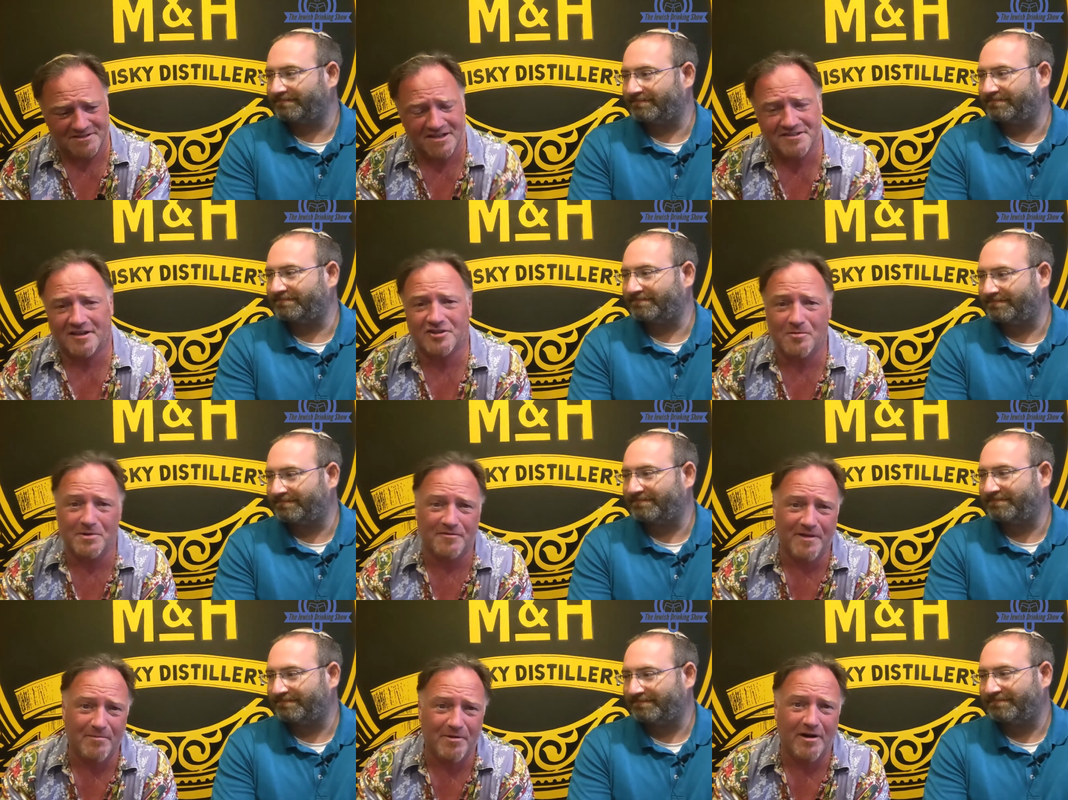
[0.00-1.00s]
Speaker 1: States October,
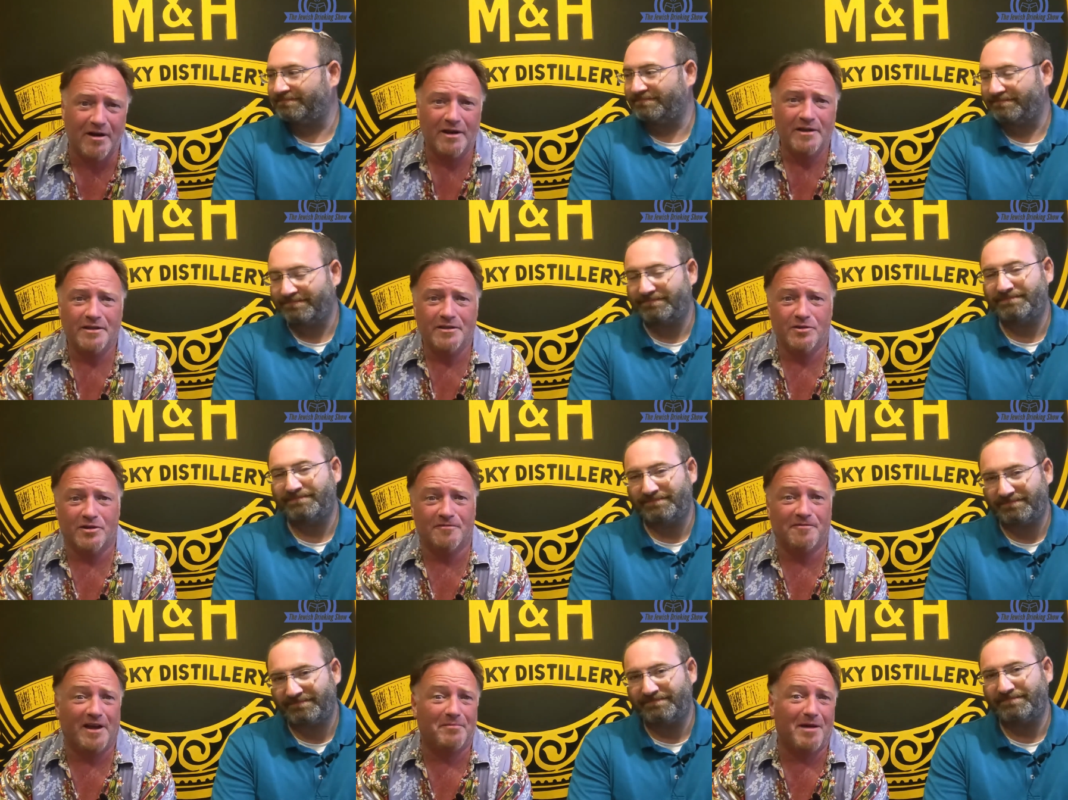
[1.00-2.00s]
November. You
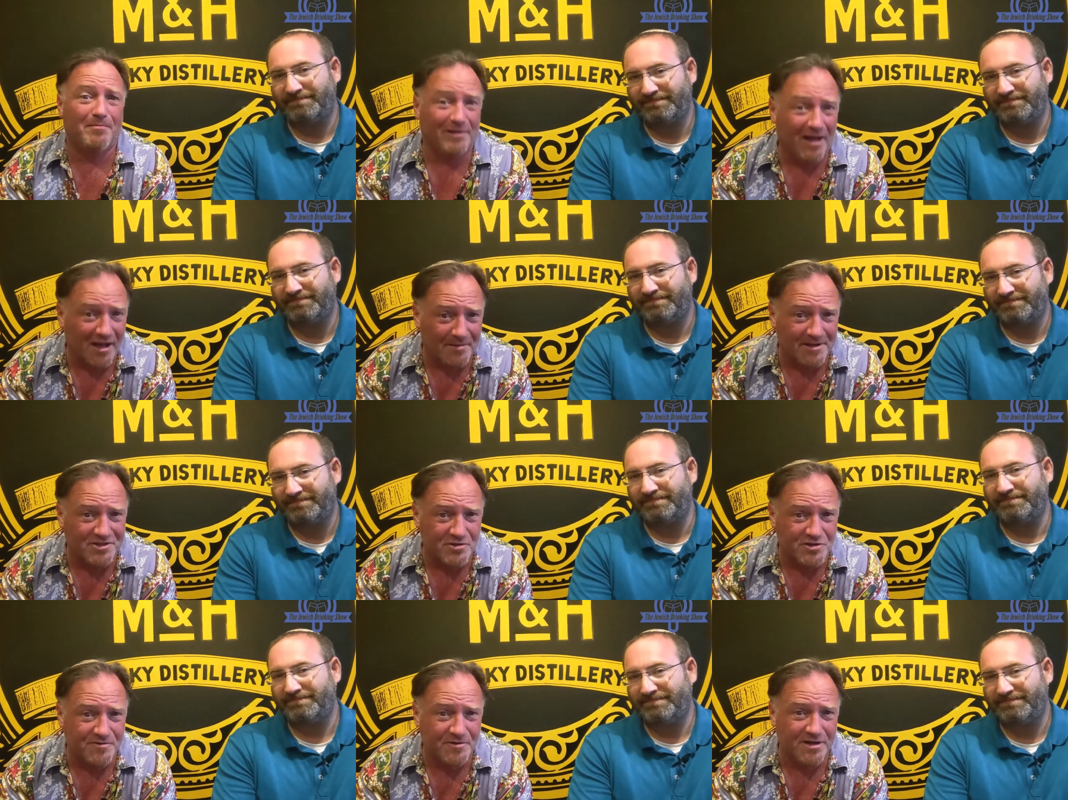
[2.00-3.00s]
can find my blog about
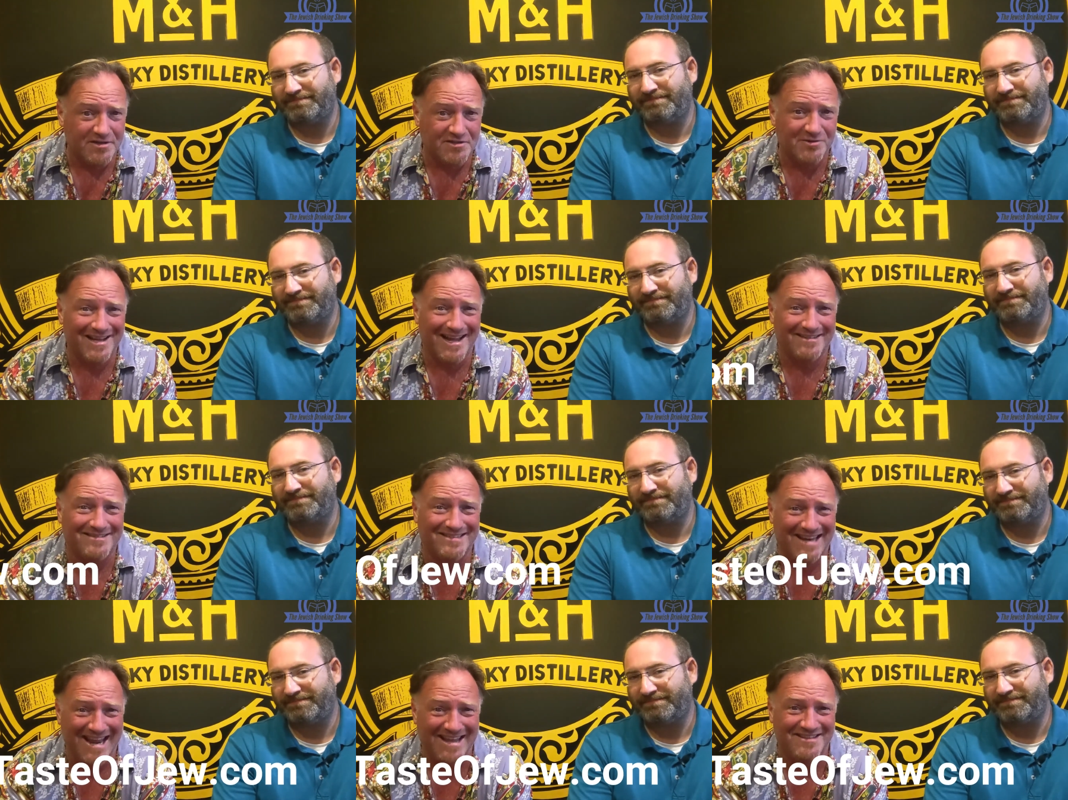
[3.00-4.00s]
Jewish food history at
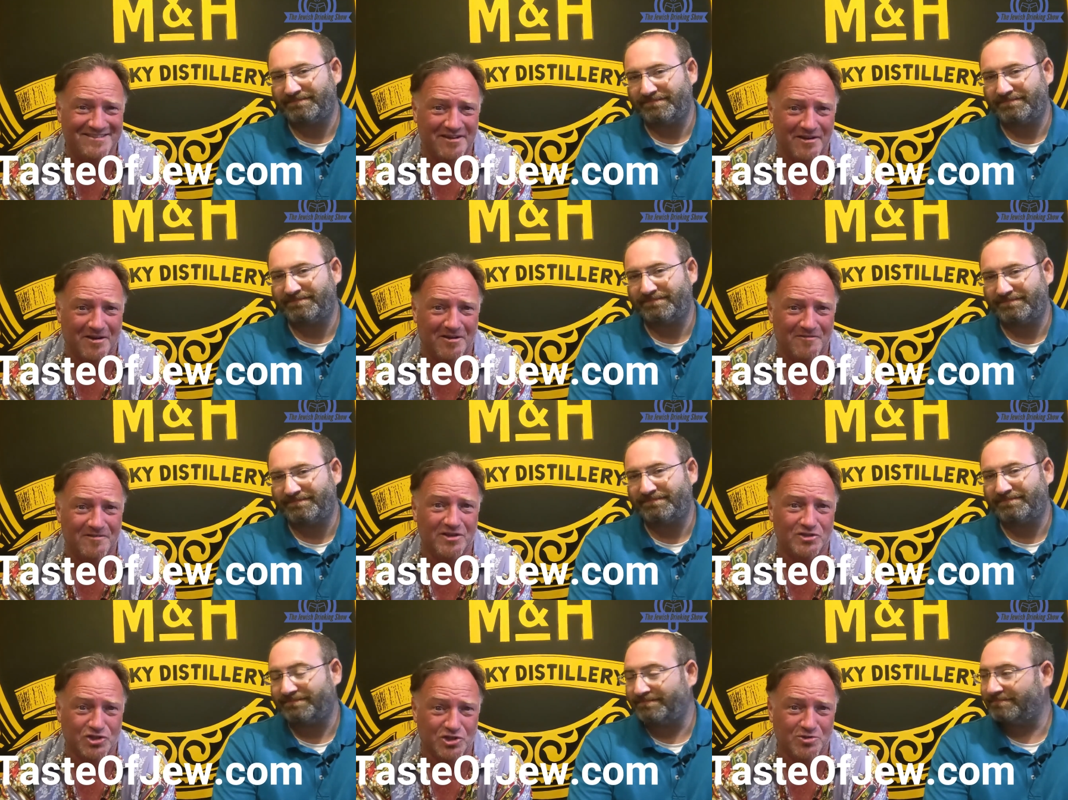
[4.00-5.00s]

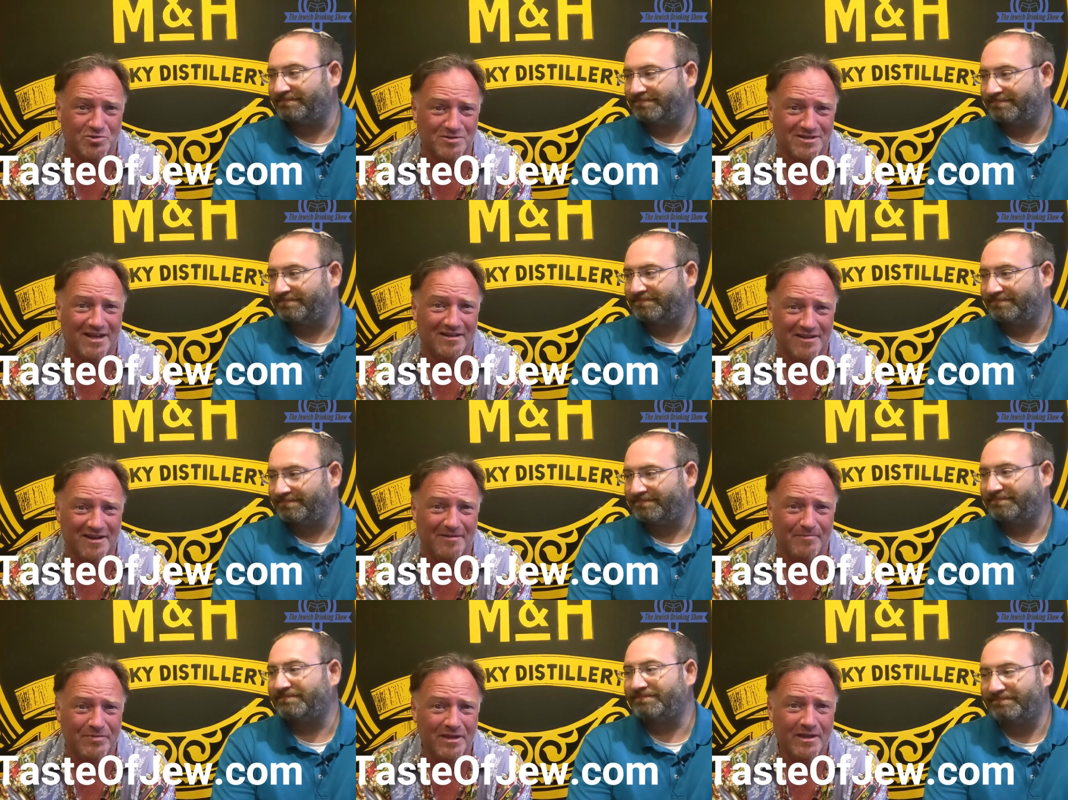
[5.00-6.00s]

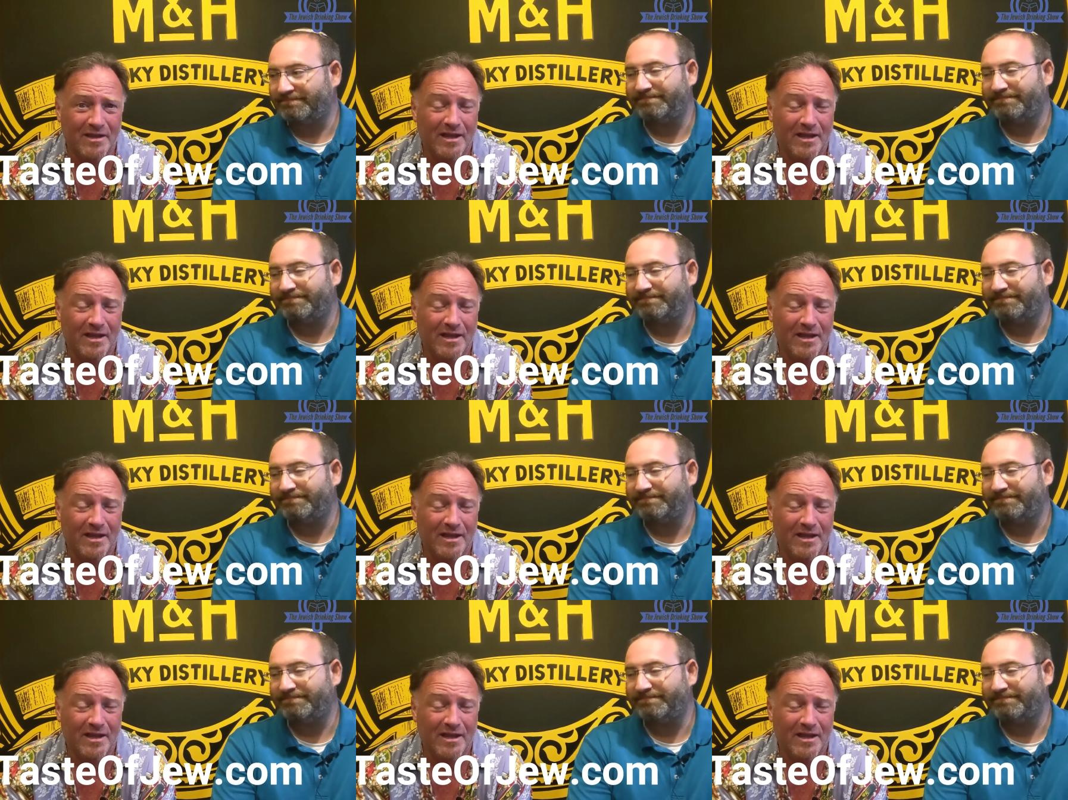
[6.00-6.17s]
tasteofjew.com.